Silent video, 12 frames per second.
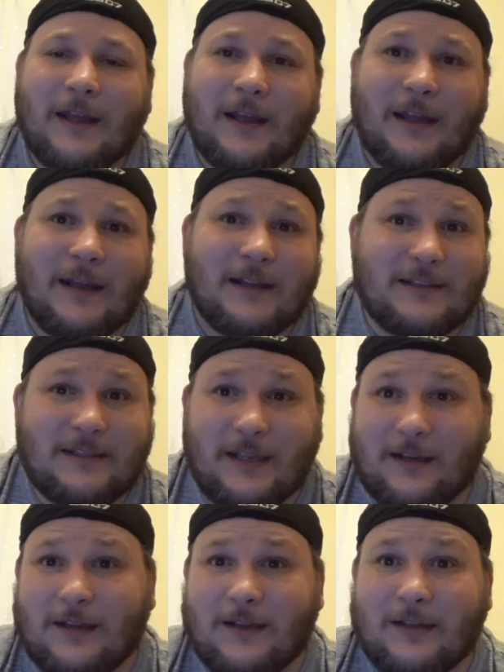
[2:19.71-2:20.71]
uh, it's
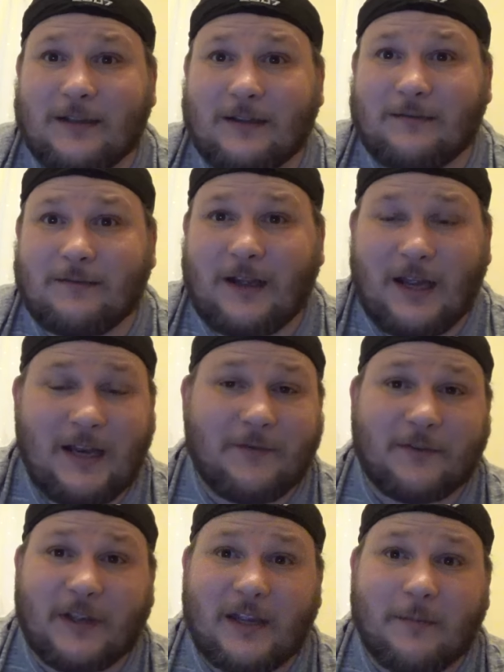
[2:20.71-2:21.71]
still high
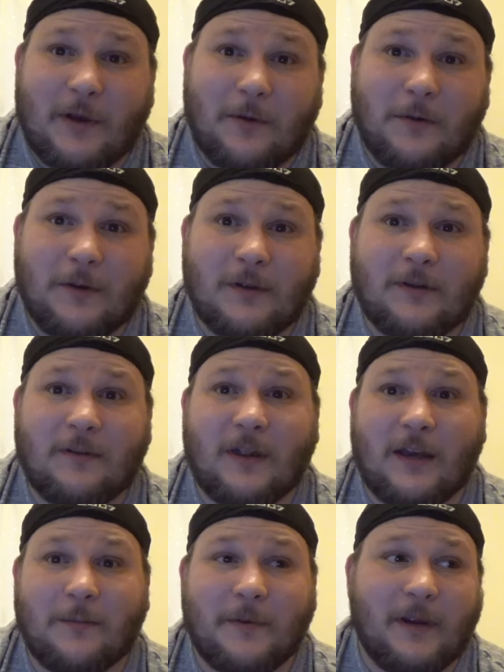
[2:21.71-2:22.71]
level
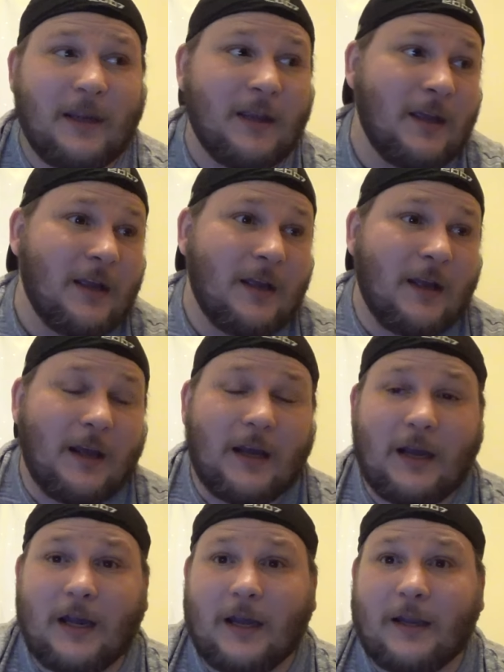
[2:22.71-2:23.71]
chemotherapy
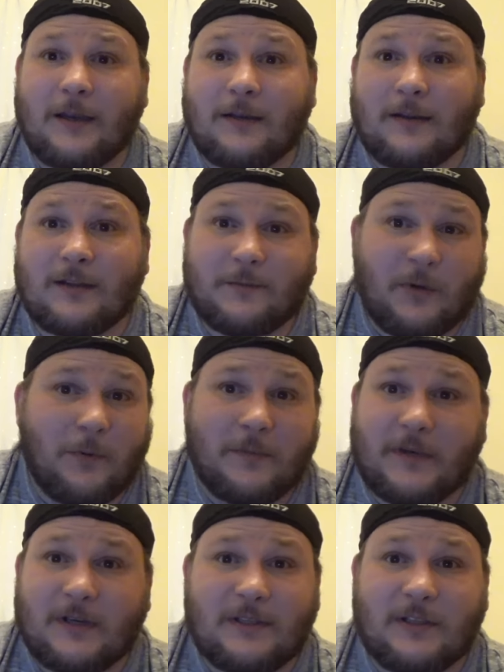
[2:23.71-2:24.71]
and it's
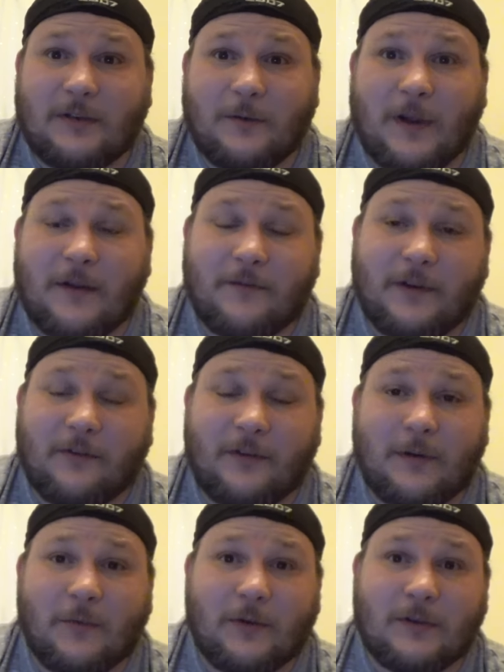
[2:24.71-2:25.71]
pumped into you every
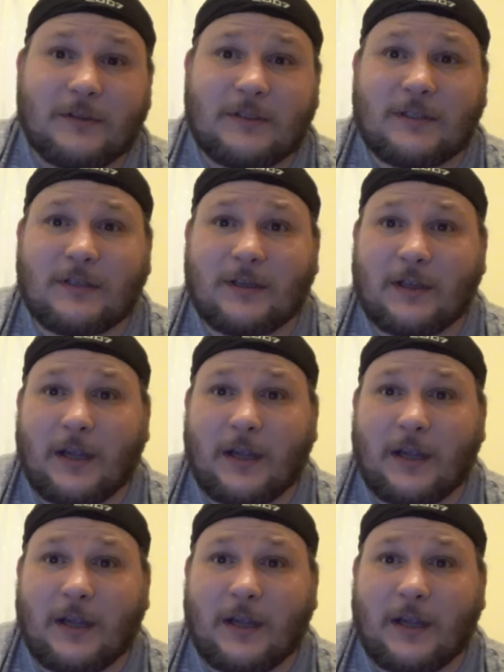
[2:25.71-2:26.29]
three months.